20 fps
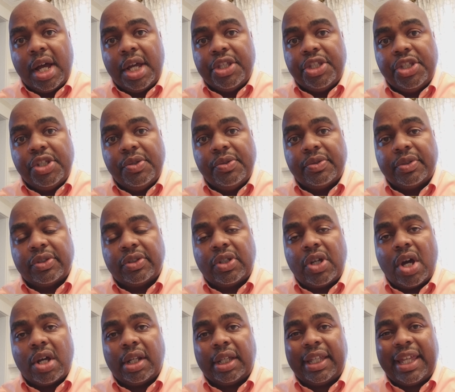use what's
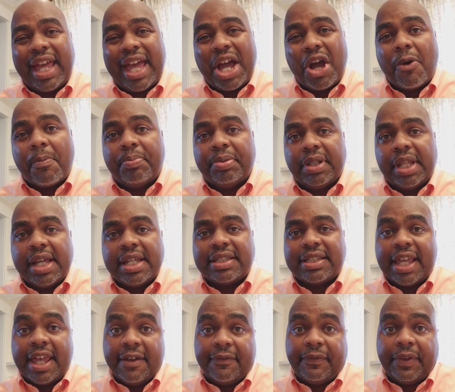called a Cal Plus
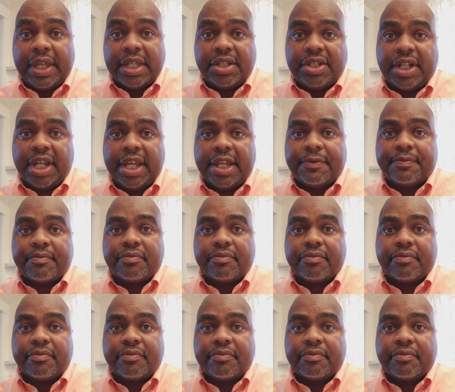FHA.